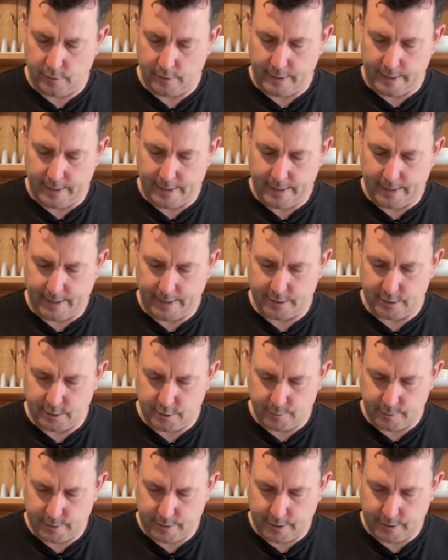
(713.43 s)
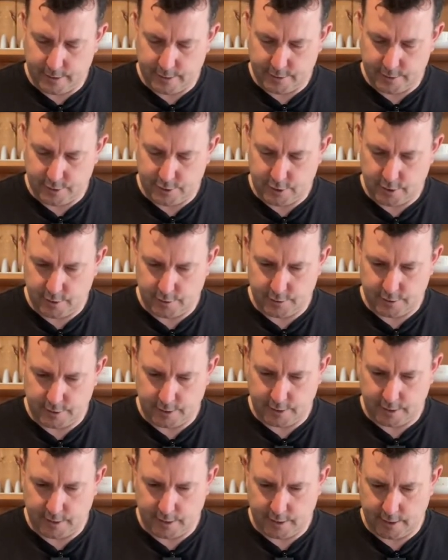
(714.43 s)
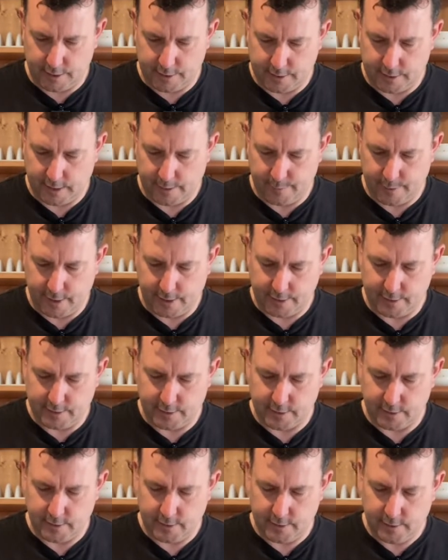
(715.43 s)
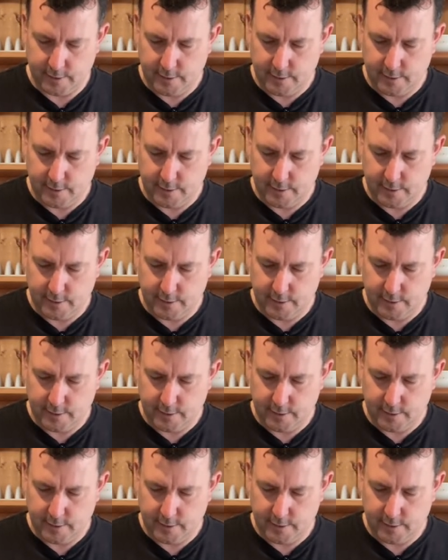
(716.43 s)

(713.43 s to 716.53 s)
air gets to it, then there's a chance it can get contaminated.